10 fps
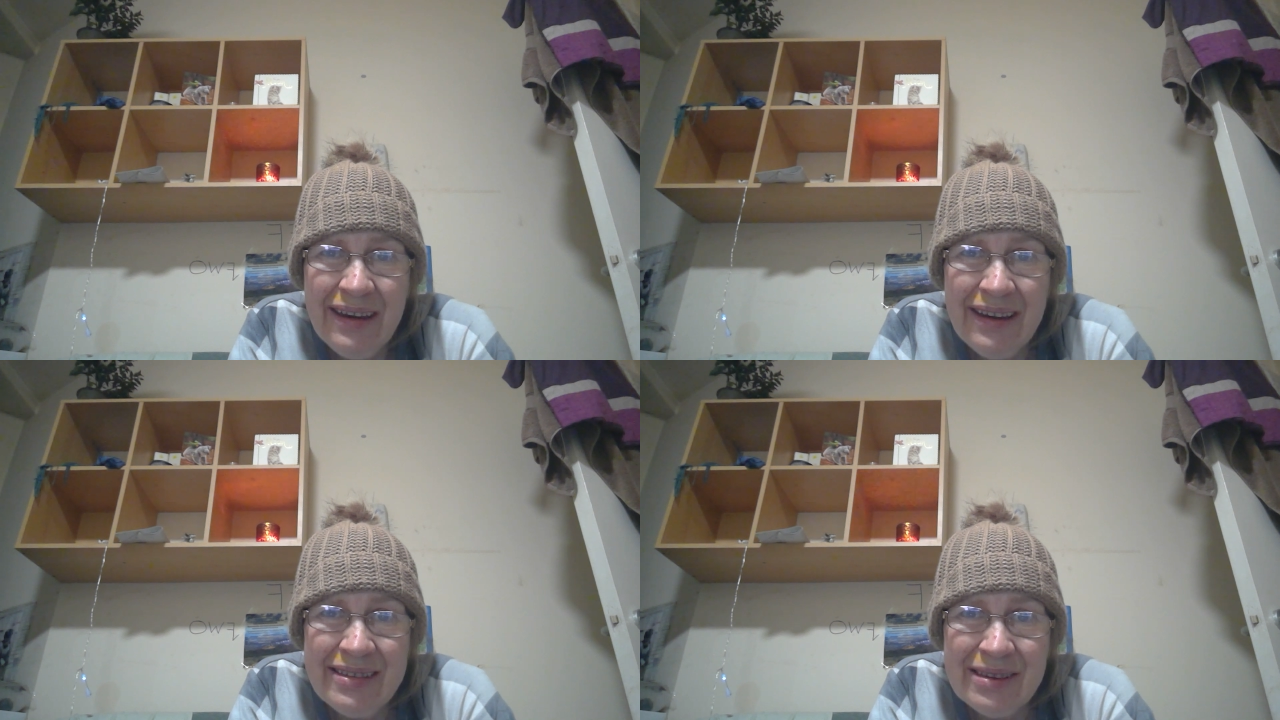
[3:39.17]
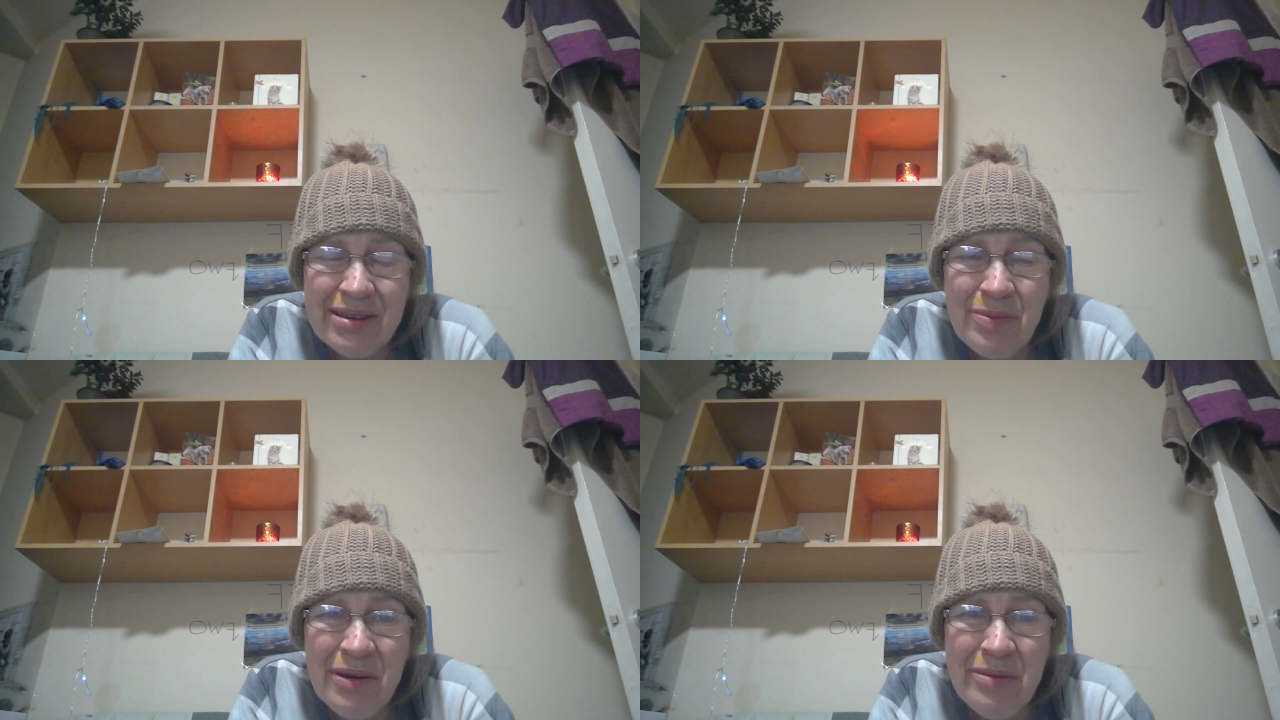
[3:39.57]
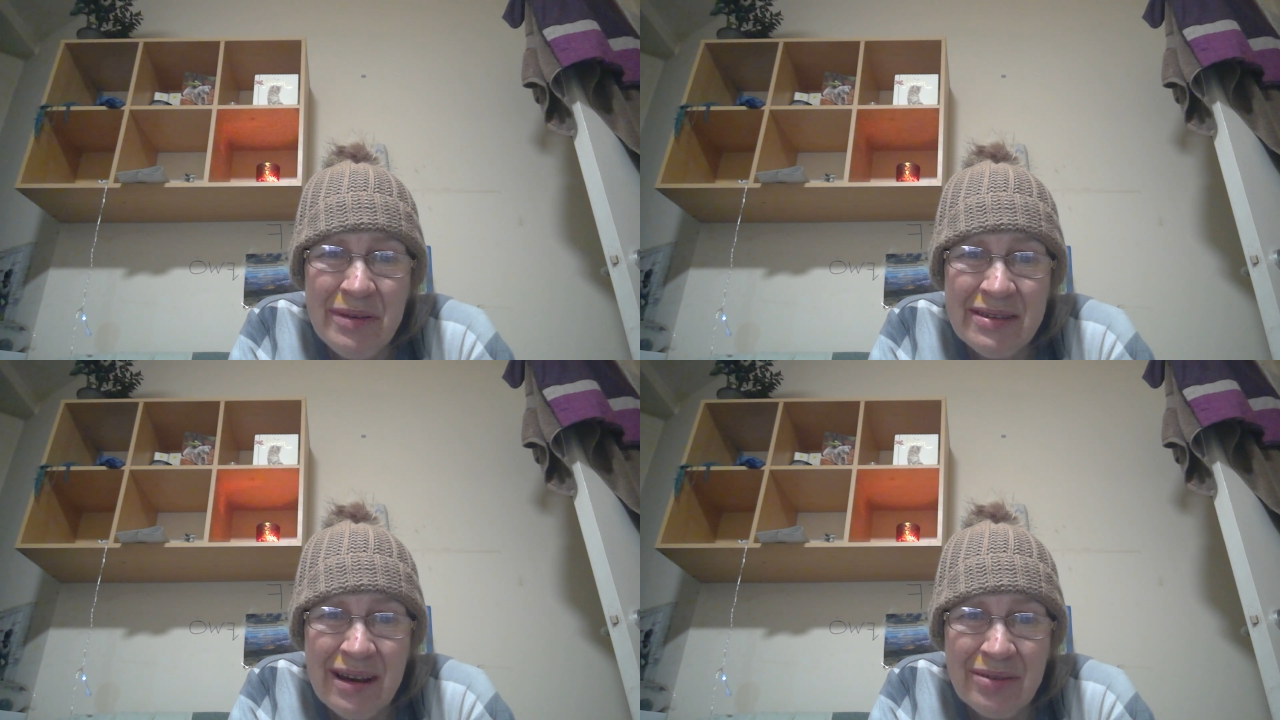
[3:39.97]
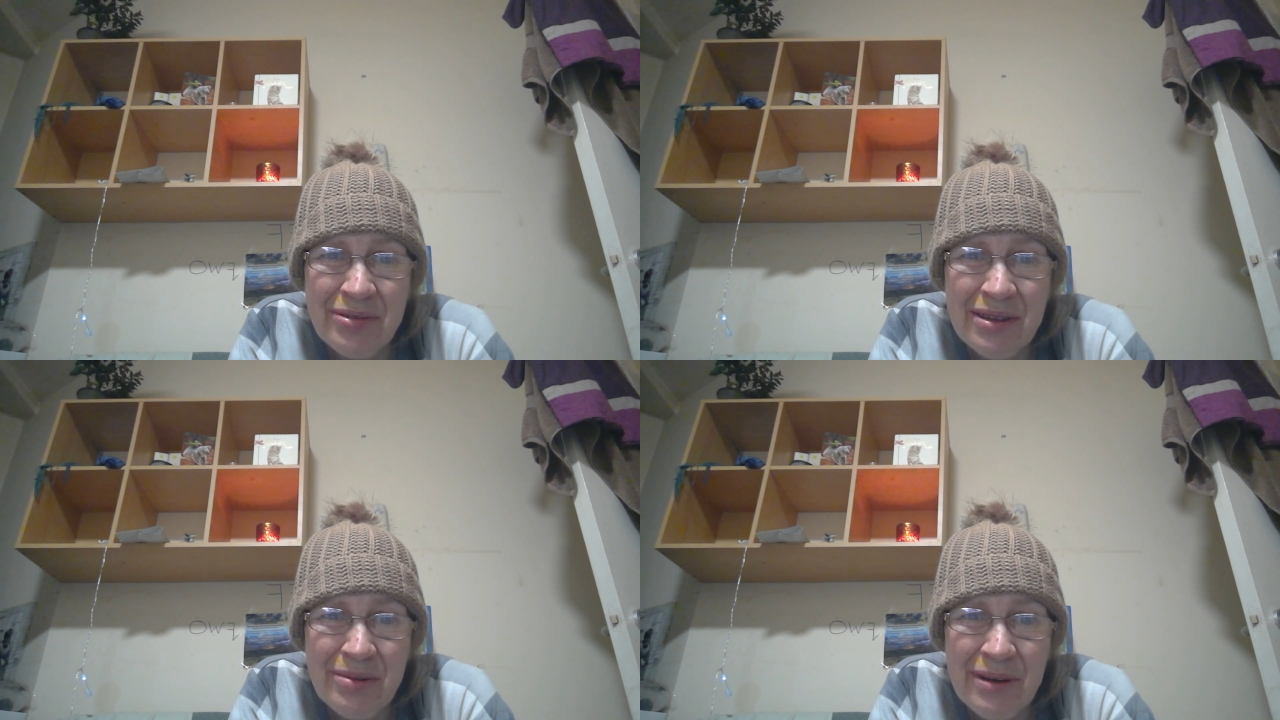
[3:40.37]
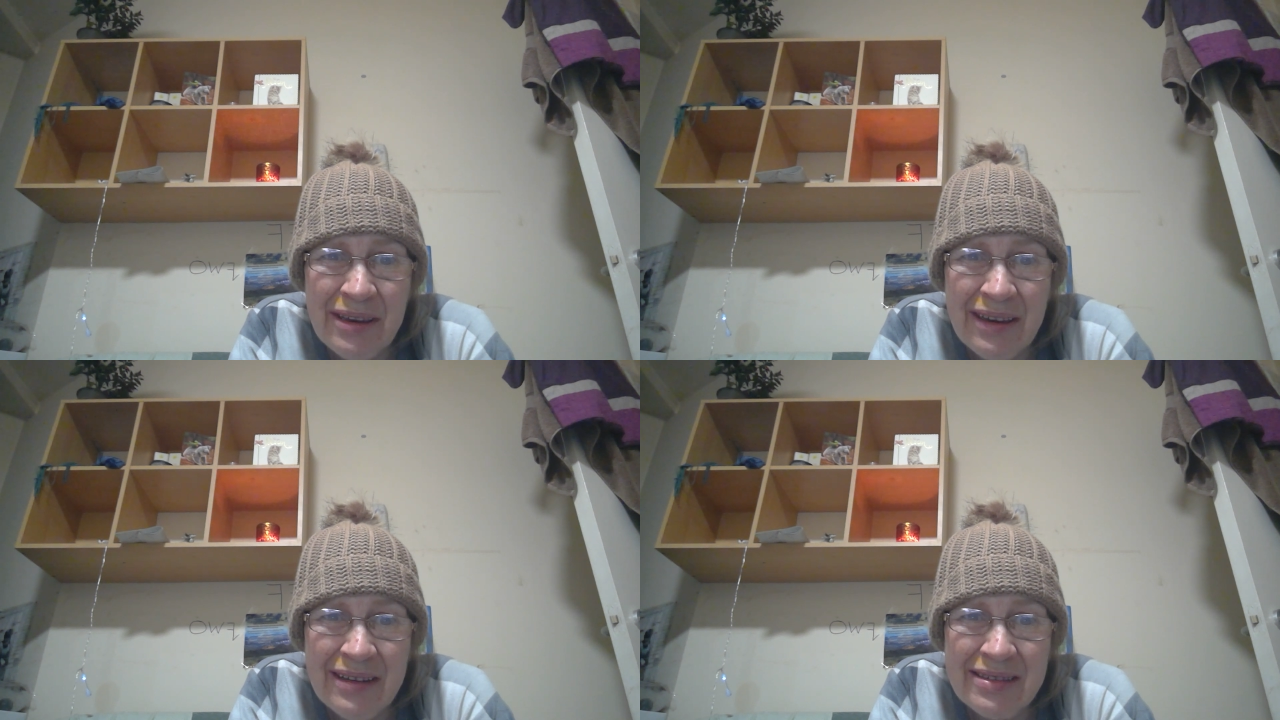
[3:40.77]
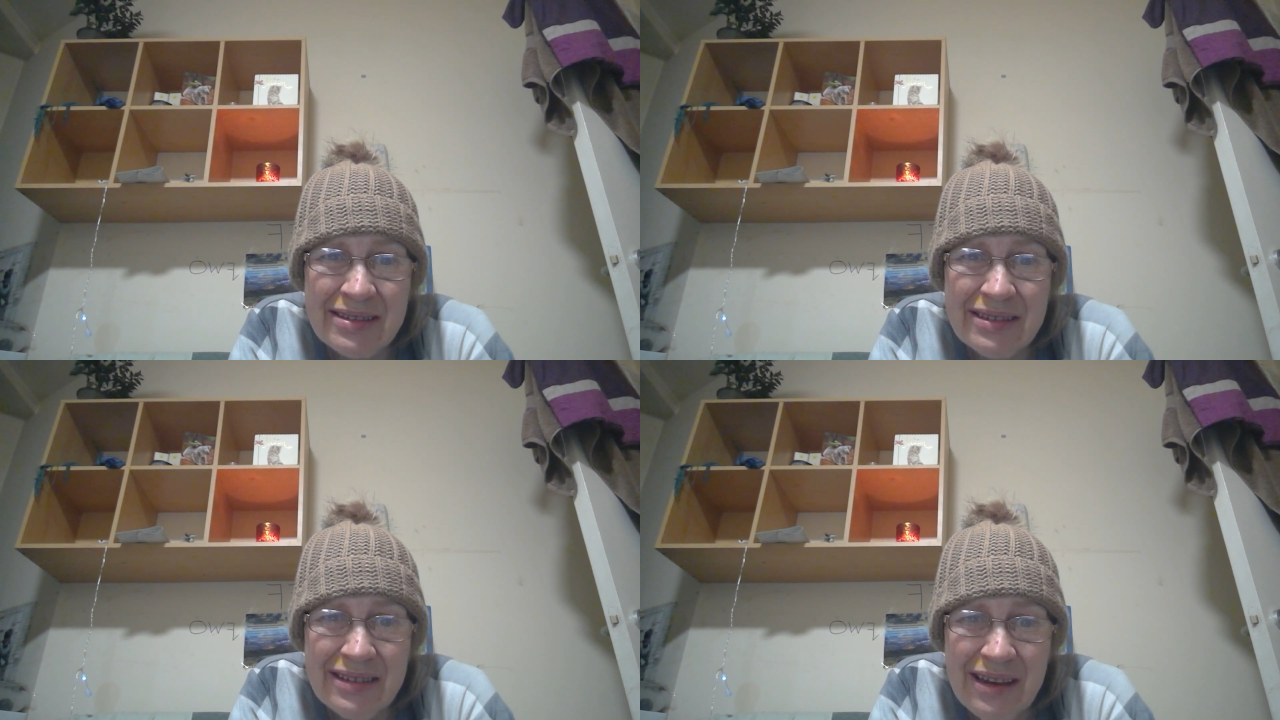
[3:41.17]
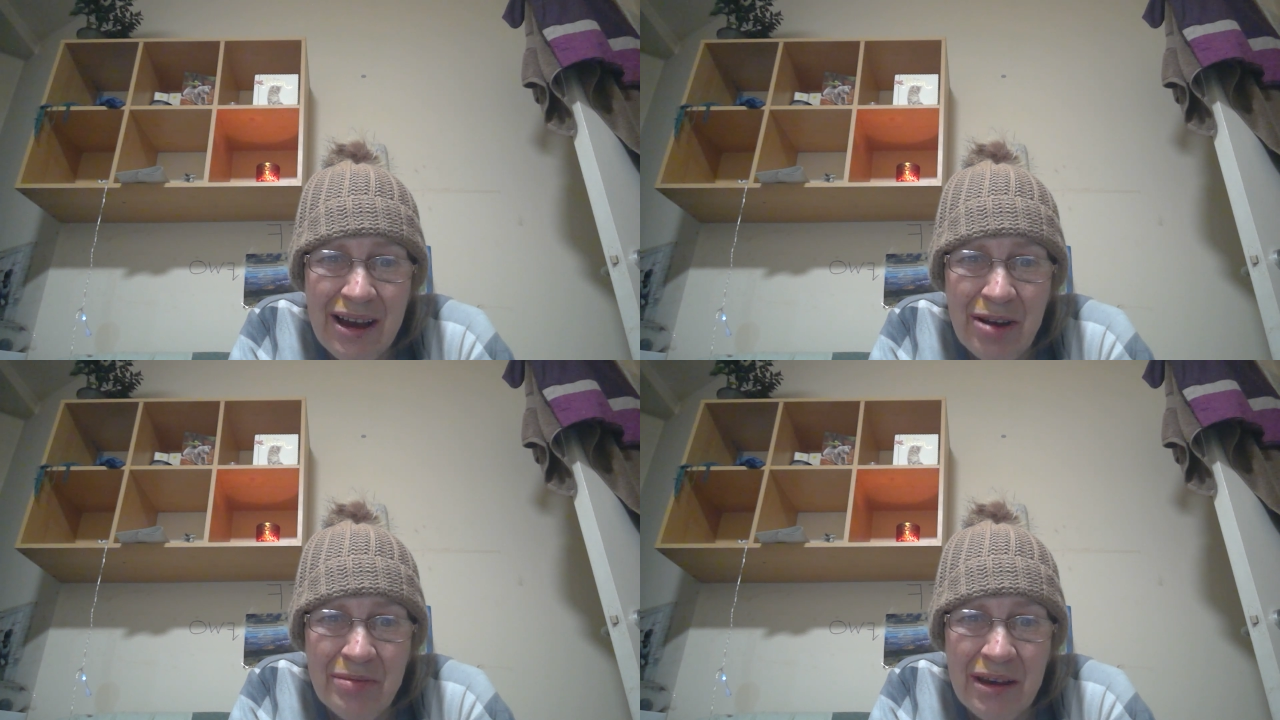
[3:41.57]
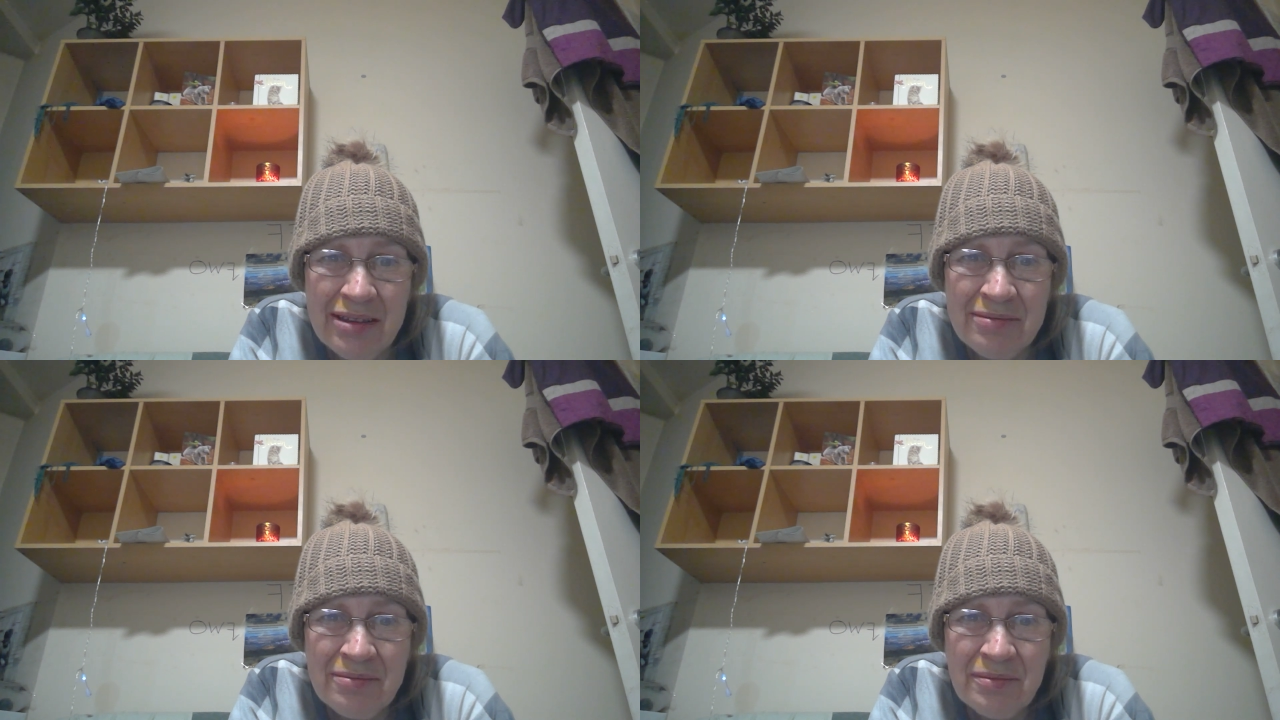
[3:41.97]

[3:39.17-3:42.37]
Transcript: until the pit be dug for the wicked. Amen.